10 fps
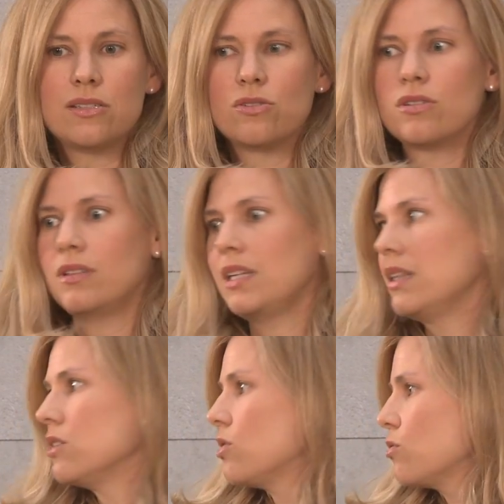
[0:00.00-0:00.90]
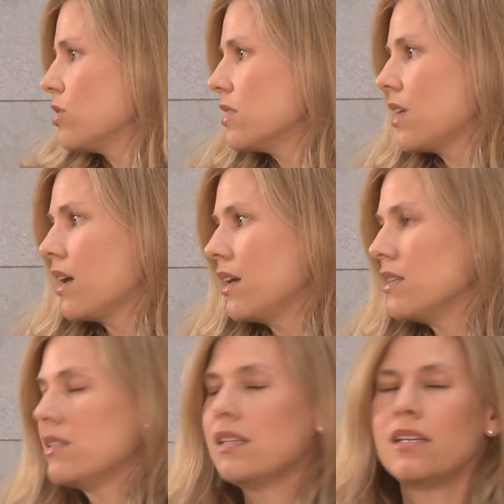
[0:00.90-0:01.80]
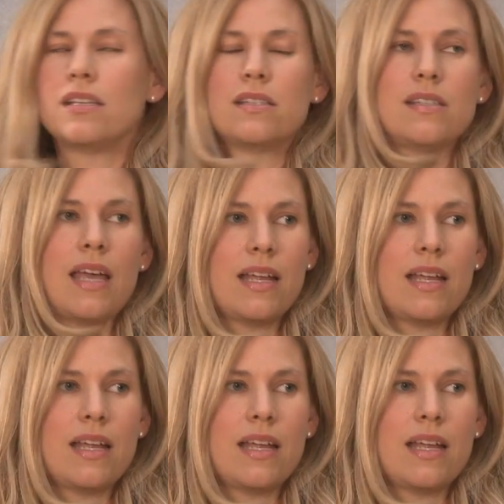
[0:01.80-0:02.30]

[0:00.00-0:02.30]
certainly the social sciences,